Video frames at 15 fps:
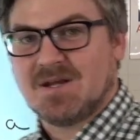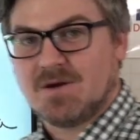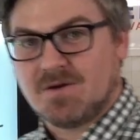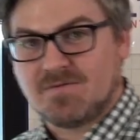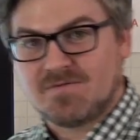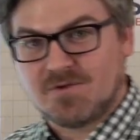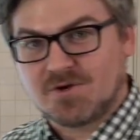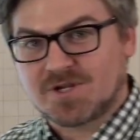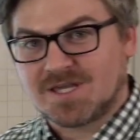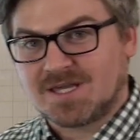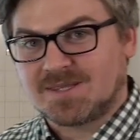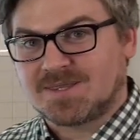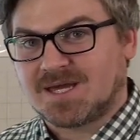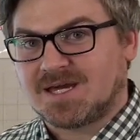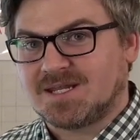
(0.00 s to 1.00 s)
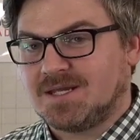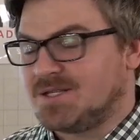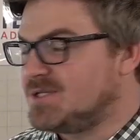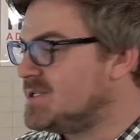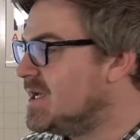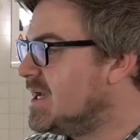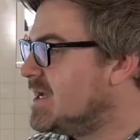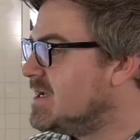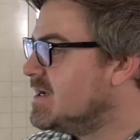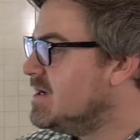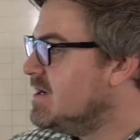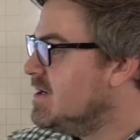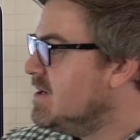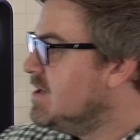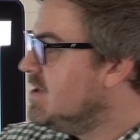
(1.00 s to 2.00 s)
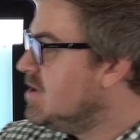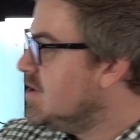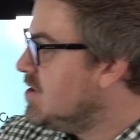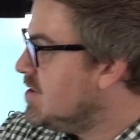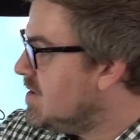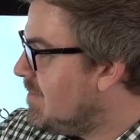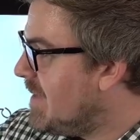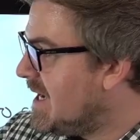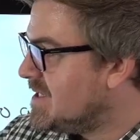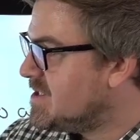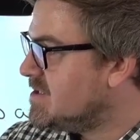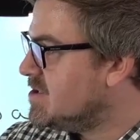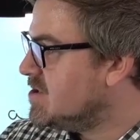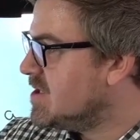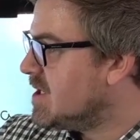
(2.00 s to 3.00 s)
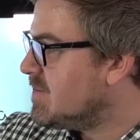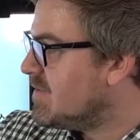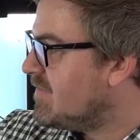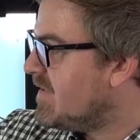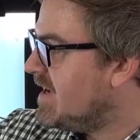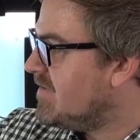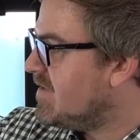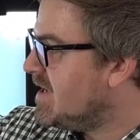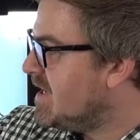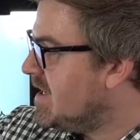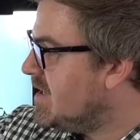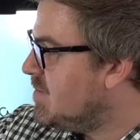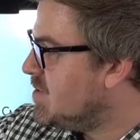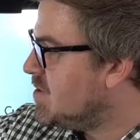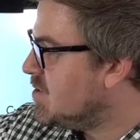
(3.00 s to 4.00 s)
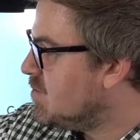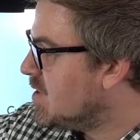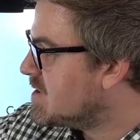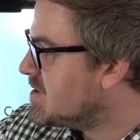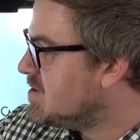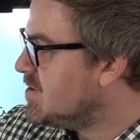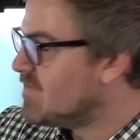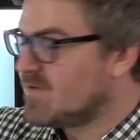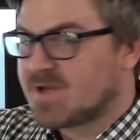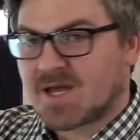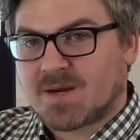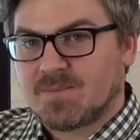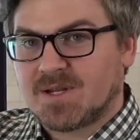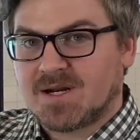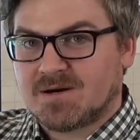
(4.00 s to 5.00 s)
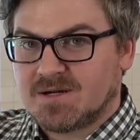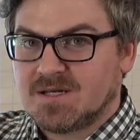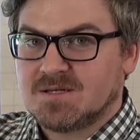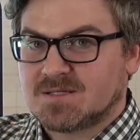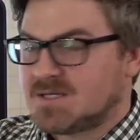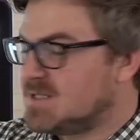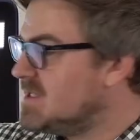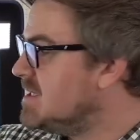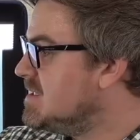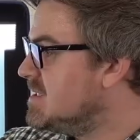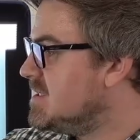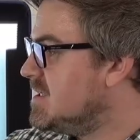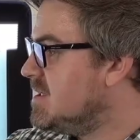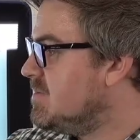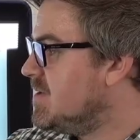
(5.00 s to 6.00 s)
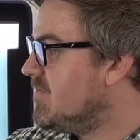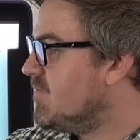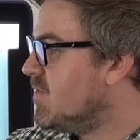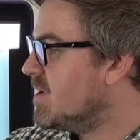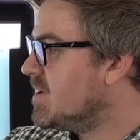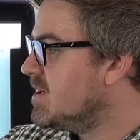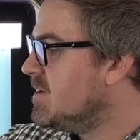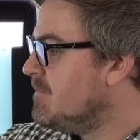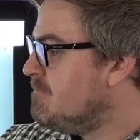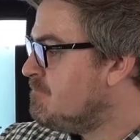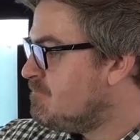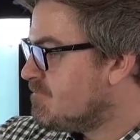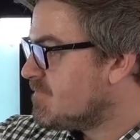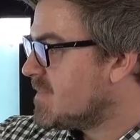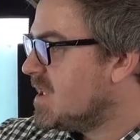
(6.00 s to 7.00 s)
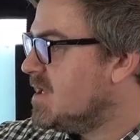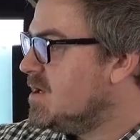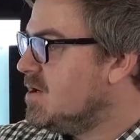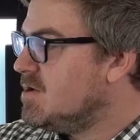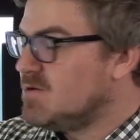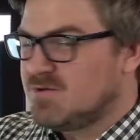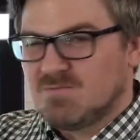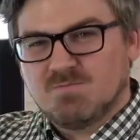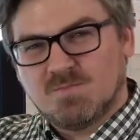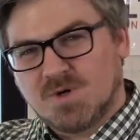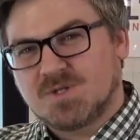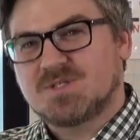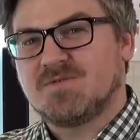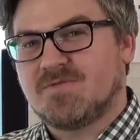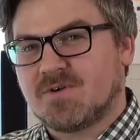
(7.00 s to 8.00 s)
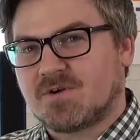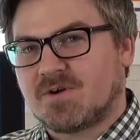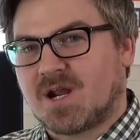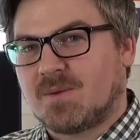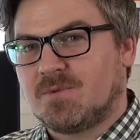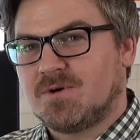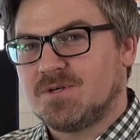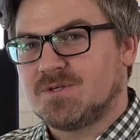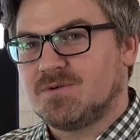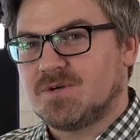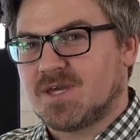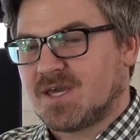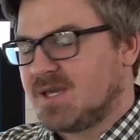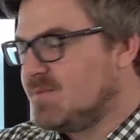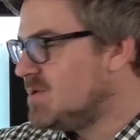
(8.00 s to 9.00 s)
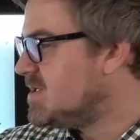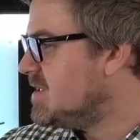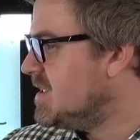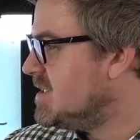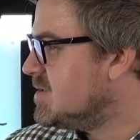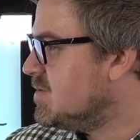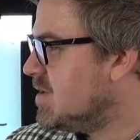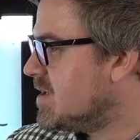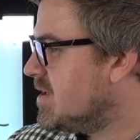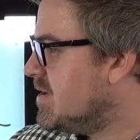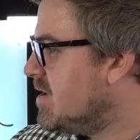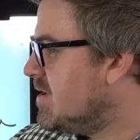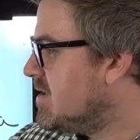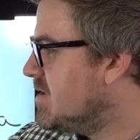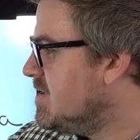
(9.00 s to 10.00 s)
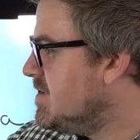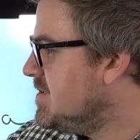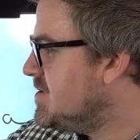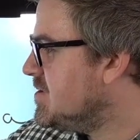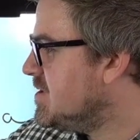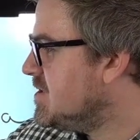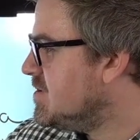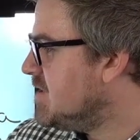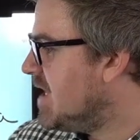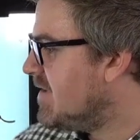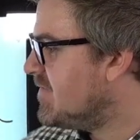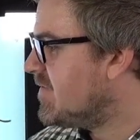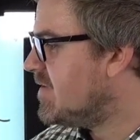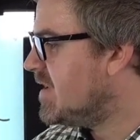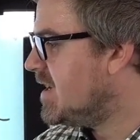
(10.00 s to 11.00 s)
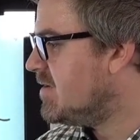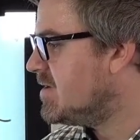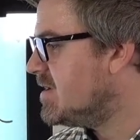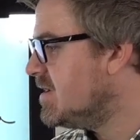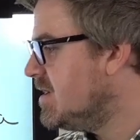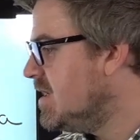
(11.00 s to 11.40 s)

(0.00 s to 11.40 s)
of looking at that each day, imagine you get up at 5 a.m. and you worked on your vocabulary, because it needs a little bit of work. Most of your grammar is okay, but you need to work on articles, so you do that for an hour.